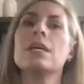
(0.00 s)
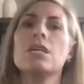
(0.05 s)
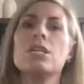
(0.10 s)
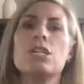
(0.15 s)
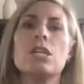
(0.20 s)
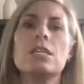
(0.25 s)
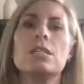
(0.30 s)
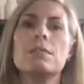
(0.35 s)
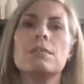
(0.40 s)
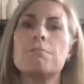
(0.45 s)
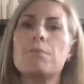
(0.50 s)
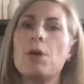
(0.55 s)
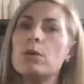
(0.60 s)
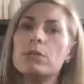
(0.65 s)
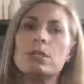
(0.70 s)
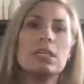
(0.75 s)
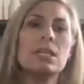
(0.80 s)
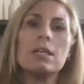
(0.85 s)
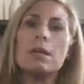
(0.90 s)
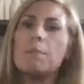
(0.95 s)
just
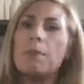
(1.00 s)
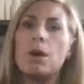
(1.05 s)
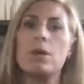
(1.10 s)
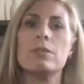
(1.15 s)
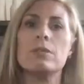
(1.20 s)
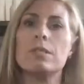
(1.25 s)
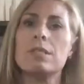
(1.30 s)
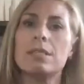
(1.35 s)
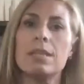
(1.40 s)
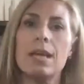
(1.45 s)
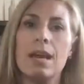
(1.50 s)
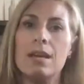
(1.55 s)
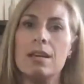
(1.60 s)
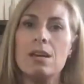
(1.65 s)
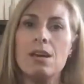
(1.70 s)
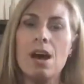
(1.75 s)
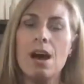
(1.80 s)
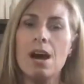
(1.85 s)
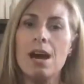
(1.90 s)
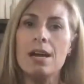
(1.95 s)
posting to post
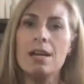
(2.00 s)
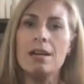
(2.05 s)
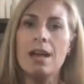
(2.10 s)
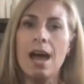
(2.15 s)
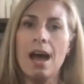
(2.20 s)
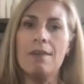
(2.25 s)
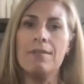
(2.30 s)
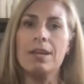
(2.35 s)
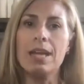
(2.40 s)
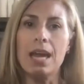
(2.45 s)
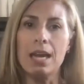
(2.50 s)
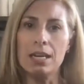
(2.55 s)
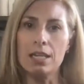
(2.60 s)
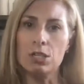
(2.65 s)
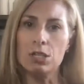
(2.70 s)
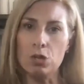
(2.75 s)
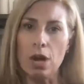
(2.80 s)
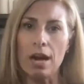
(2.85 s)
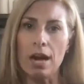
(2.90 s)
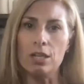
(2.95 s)
and not having any
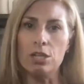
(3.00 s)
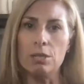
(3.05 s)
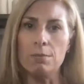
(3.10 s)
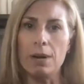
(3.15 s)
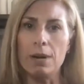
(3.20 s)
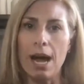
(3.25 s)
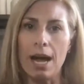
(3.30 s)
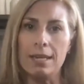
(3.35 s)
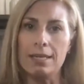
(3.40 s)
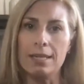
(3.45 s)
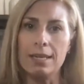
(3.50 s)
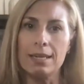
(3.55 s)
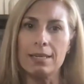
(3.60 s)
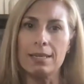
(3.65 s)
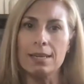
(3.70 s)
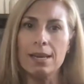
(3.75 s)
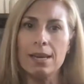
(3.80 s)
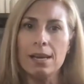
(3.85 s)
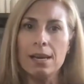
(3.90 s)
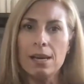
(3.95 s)
strategy behind it.
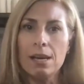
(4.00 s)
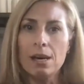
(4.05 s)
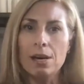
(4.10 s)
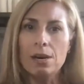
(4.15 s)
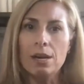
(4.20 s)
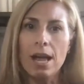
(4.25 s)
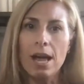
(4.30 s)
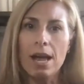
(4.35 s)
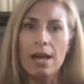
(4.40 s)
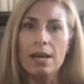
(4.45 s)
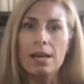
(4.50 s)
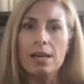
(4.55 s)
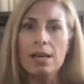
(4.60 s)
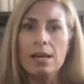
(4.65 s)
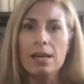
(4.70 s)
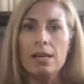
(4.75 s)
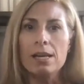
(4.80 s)
Okay.